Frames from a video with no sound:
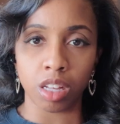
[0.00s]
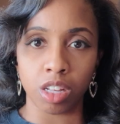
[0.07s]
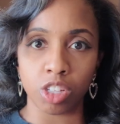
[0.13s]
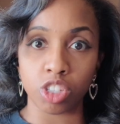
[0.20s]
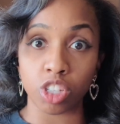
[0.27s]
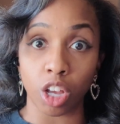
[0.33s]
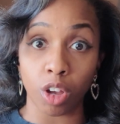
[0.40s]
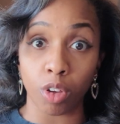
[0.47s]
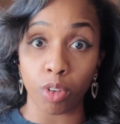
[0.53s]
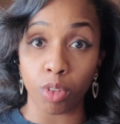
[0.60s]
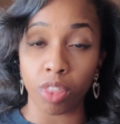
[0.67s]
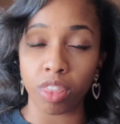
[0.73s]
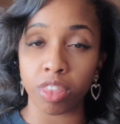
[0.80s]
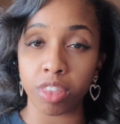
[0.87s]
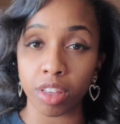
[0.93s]
So
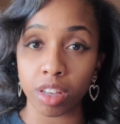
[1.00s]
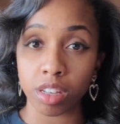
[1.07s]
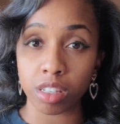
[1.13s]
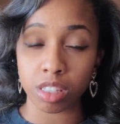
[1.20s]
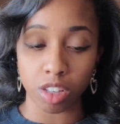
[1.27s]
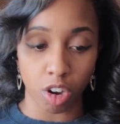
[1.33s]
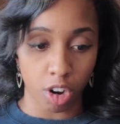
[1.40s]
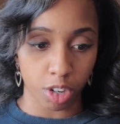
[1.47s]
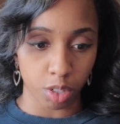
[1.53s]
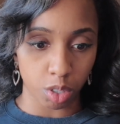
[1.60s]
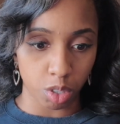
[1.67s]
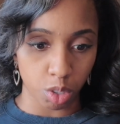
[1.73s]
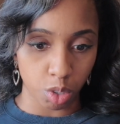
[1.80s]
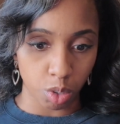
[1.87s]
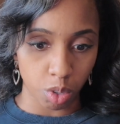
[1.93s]
this
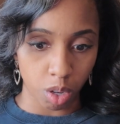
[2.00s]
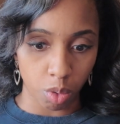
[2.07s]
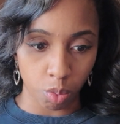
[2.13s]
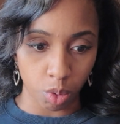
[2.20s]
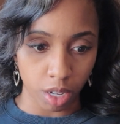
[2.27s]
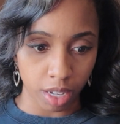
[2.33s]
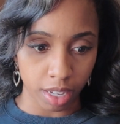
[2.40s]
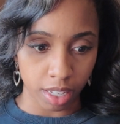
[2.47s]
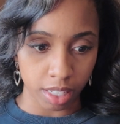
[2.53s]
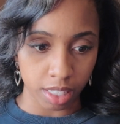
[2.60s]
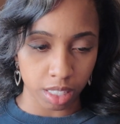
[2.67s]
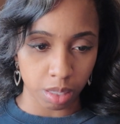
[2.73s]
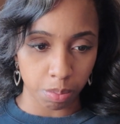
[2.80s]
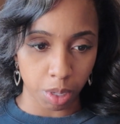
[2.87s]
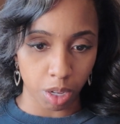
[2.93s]
article
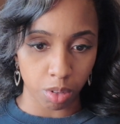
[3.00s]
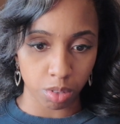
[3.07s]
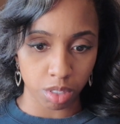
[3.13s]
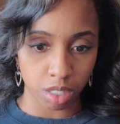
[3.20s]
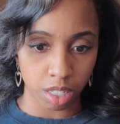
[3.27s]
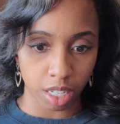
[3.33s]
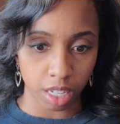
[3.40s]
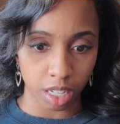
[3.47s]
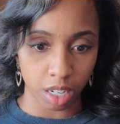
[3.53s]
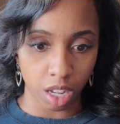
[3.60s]
was posted